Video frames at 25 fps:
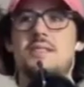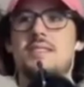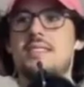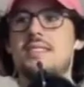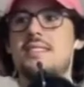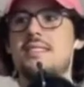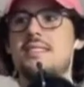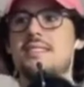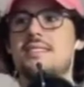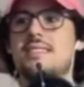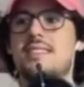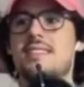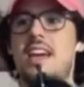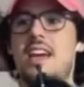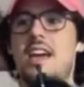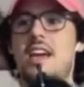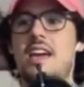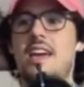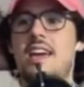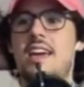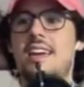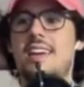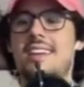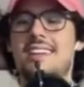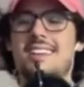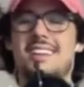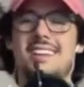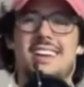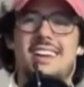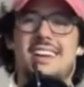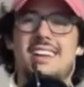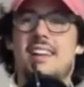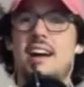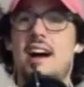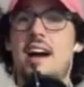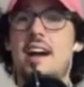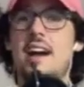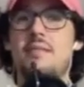and
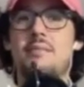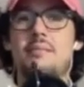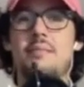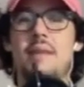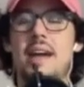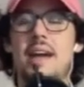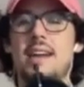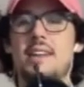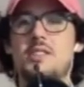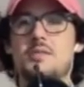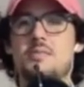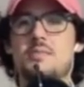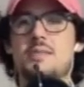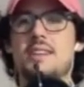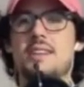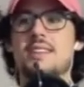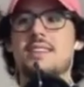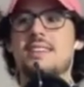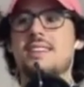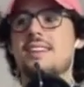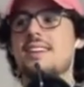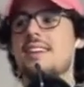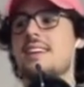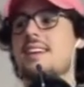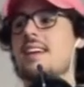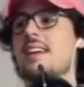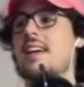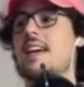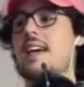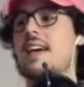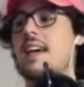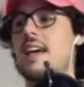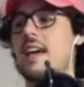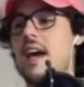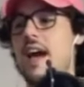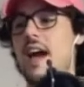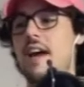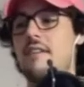client management,
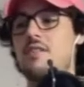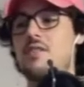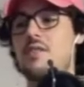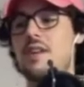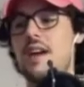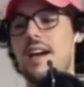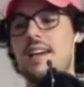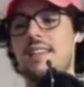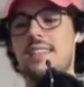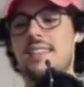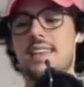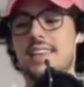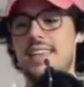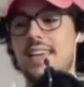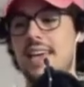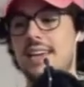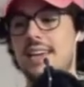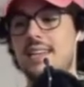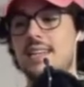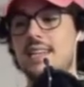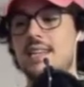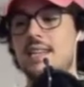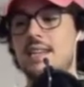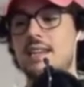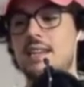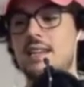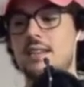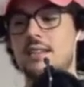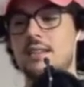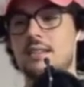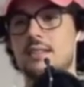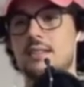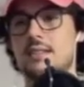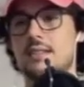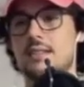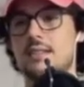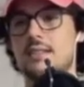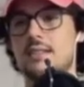have you had like any,
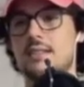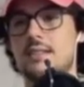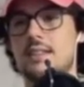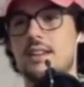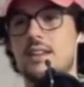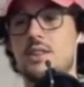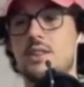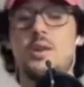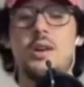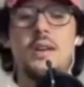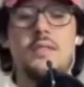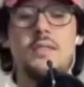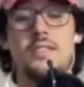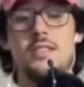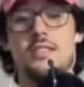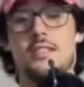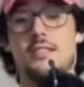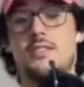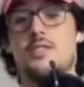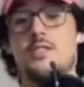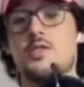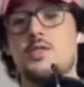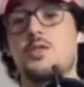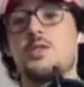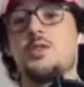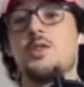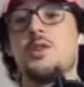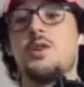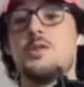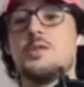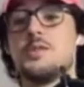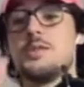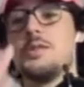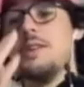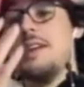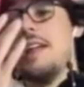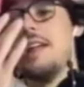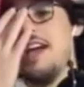you don't have to disclose
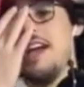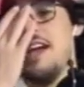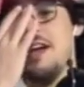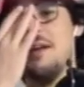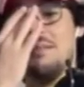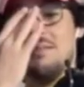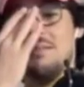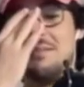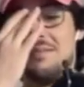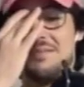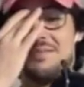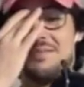their name,